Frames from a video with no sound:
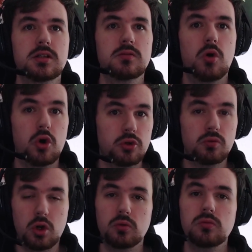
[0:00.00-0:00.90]
on your
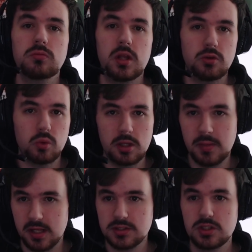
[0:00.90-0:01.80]
own in 20
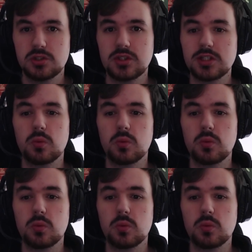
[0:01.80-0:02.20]
minutes, so that's